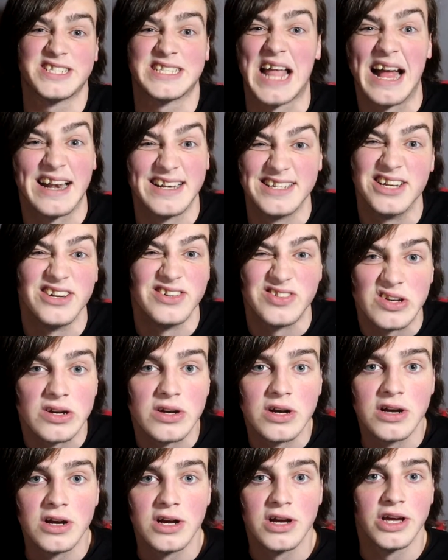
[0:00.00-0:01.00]
Standard
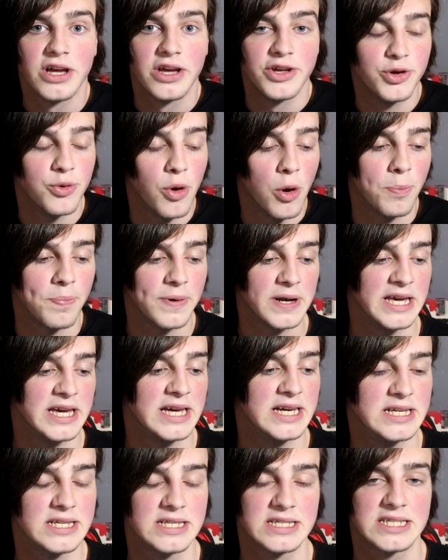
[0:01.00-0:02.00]
Europa
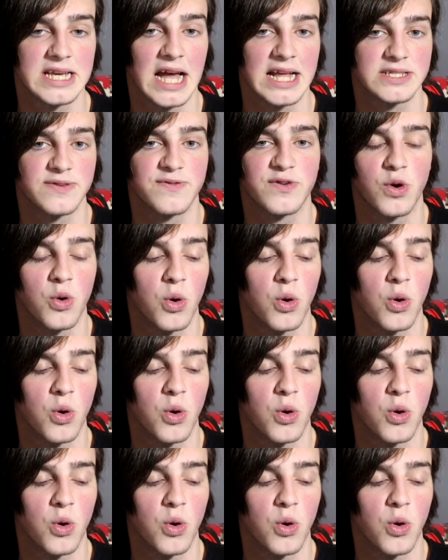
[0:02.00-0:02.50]
League set of